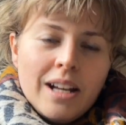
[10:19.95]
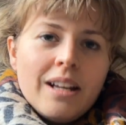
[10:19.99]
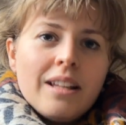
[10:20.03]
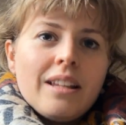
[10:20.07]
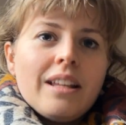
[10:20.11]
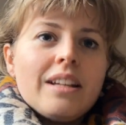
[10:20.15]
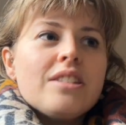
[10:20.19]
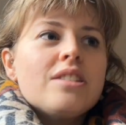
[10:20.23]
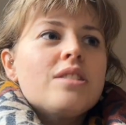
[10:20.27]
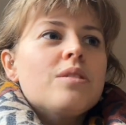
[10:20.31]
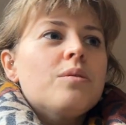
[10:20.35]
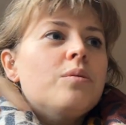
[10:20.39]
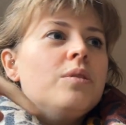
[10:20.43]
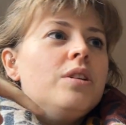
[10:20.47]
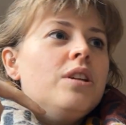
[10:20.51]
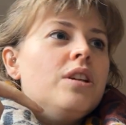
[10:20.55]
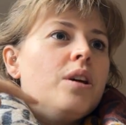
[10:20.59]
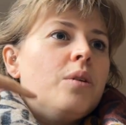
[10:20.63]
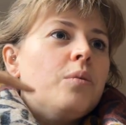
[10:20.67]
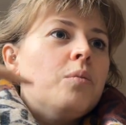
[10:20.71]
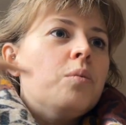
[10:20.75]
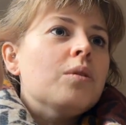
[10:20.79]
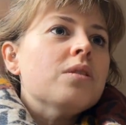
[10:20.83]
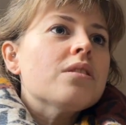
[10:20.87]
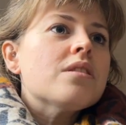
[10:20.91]
Like,
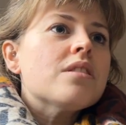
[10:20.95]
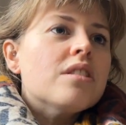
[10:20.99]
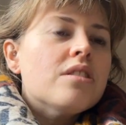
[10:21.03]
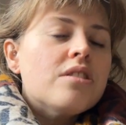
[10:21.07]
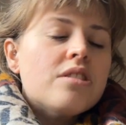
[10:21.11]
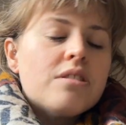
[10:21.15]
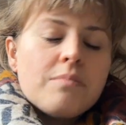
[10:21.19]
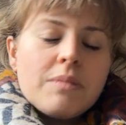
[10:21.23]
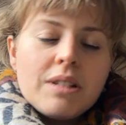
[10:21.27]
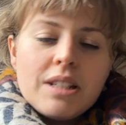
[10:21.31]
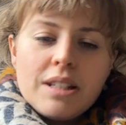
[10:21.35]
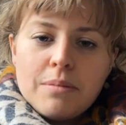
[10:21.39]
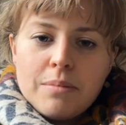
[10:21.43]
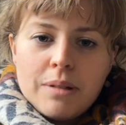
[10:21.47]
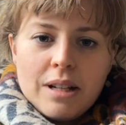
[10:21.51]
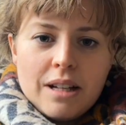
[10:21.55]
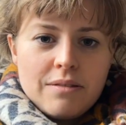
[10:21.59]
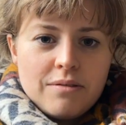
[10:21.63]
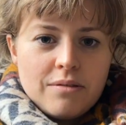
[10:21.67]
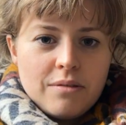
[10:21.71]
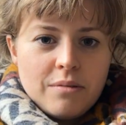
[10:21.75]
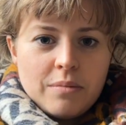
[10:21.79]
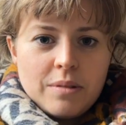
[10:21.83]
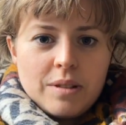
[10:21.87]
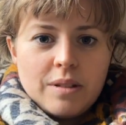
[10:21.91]
what social media
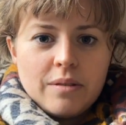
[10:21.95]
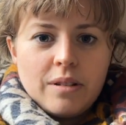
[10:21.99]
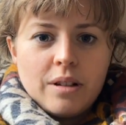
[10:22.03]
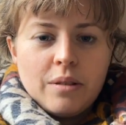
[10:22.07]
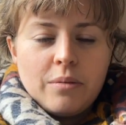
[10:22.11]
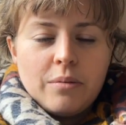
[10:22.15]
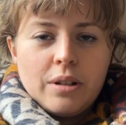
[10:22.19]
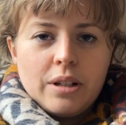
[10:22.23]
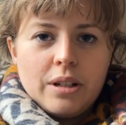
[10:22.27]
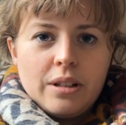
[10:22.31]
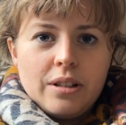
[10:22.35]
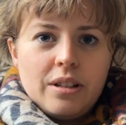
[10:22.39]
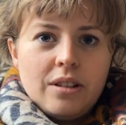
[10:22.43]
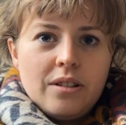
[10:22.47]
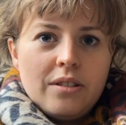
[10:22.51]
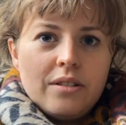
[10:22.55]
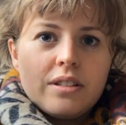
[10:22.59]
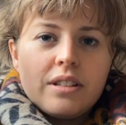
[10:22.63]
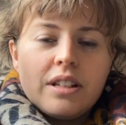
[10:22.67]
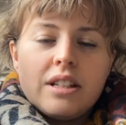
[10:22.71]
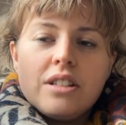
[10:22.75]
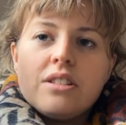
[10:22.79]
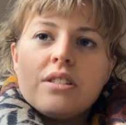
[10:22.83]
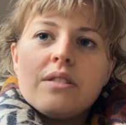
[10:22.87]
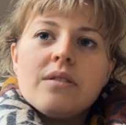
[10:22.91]
platforms do I want to use?
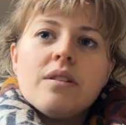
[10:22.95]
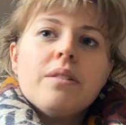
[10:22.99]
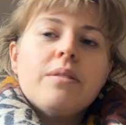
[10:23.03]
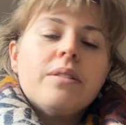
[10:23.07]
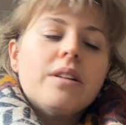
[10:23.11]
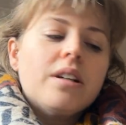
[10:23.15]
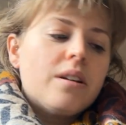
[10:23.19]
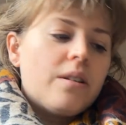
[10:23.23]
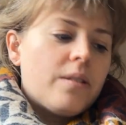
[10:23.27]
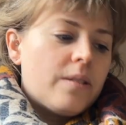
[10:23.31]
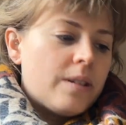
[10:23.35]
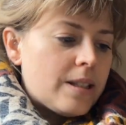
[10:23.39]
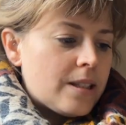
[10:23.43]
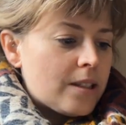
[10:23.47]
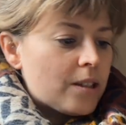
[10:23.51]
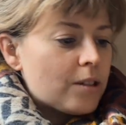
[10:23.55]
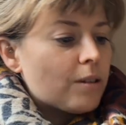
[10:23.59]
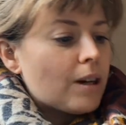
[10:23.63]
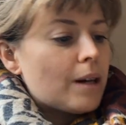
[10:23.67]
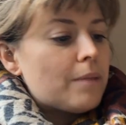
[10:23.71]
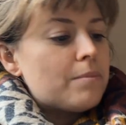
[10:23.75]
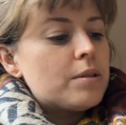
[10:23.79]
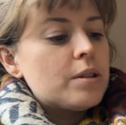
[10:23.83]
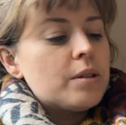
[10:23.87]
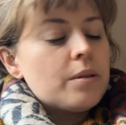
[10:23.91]
Like, do I want to go on
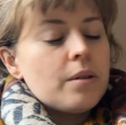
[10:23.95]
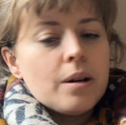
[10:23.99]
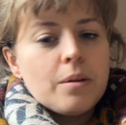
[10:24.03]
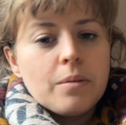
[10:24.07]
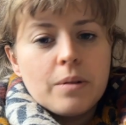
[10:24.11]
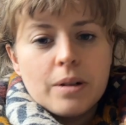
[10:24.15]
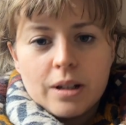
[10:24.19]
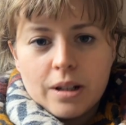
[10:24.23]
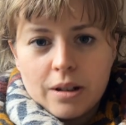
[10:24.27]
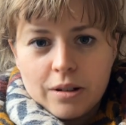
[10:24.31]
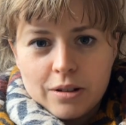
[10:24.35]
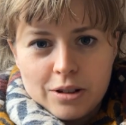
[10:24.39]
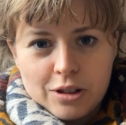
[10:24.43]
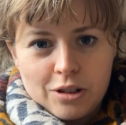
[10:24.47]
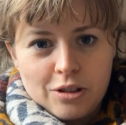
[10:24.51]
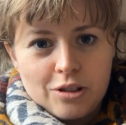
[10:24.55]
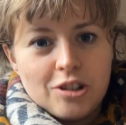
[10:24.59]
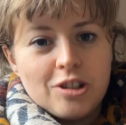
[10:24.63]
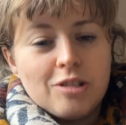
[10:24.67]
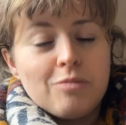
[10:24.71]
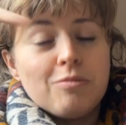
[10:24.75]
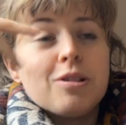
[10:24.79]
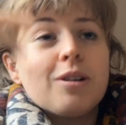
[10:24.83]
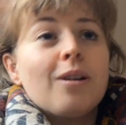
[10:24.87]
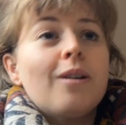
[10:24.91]
Instagram? Do I want to go on
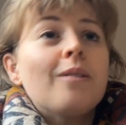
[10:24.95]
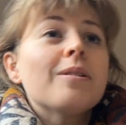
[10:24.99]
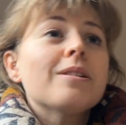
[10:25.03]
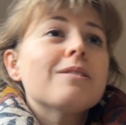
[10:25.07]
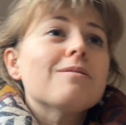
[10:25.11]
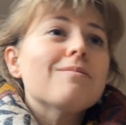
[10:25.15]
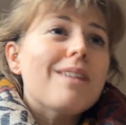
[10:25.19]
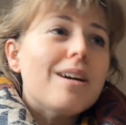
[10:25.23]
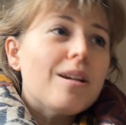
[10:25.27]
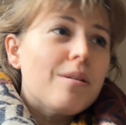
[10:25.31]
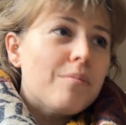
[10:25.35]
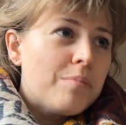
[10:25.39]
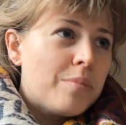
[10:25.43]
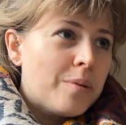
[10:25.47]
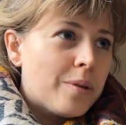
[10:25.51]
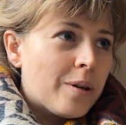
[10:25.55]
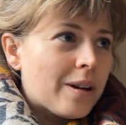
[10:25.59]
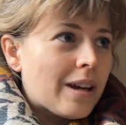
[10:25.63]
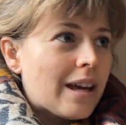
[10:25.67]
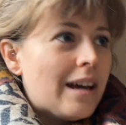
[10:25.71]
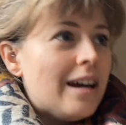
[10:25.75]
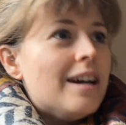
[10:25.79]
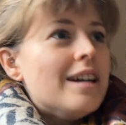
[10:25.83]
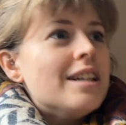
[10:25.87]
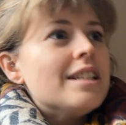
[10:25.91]
YouTube? Do I want to write a book?
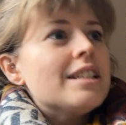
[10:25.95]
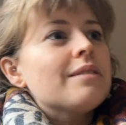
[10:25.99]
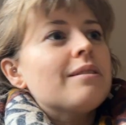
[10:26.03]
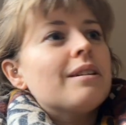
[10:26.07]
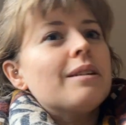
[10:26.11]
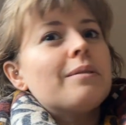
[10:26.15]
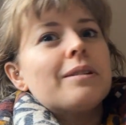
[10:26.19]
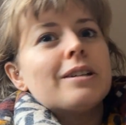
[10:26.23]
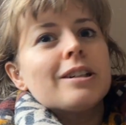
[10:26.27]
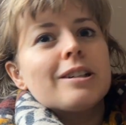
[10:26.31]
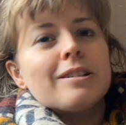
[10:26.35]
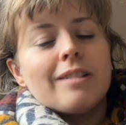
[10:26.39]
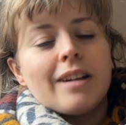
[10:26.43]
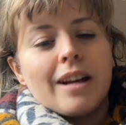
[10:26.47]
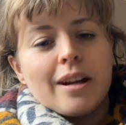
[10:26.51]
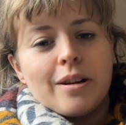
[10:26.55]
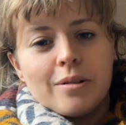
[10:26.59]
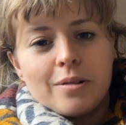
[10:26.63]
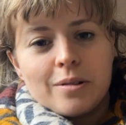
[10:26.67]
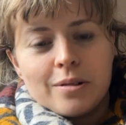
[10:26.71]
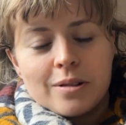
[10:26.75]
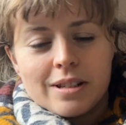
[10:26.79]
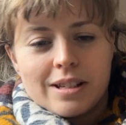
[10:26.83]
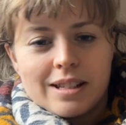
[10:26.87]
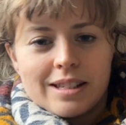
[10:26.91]
Do I want to create
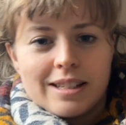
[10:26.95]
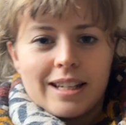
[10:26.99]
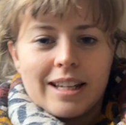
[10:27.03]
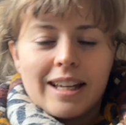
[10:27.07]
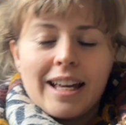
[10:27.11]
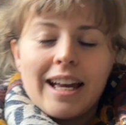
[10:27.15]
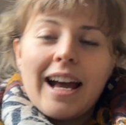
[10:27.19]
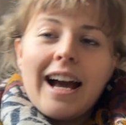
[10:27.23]
courses? Like,